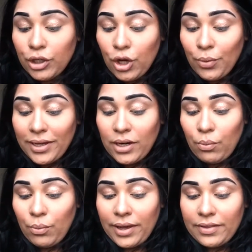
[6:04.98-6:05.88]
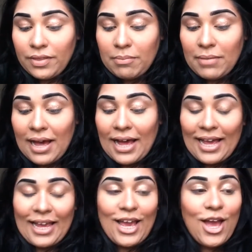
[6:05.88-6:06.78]
go in with
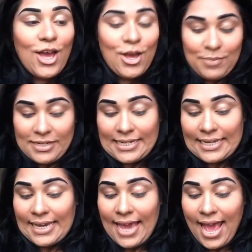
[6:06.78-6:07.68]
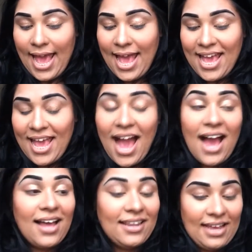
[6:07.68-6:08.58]
my Urban Decay
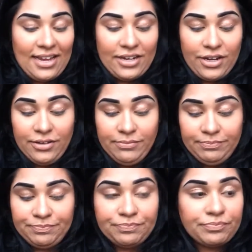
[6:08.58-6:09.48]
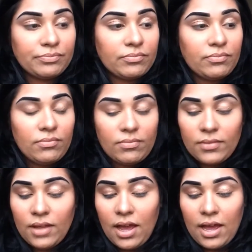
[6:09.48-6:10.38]
eyeliner.
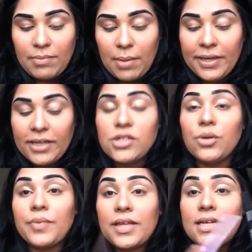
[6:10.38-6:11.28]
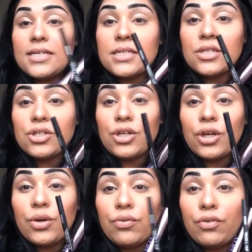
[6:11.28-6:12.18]
I picked up these
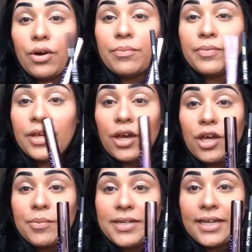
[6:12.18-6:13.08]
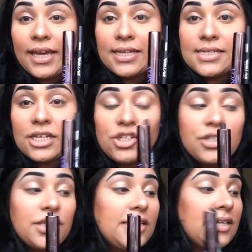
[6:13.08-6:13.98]
two from the Urban Decay
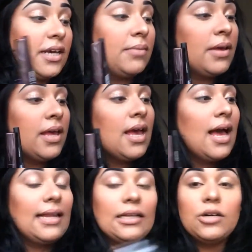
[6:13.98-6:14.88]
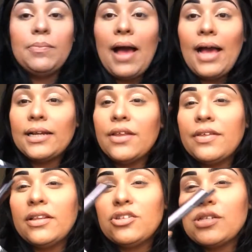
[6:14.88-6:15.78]
concession. They did a little pack, and I
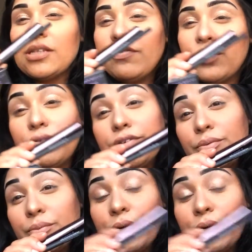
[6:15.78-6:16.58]
think they're just leftovers from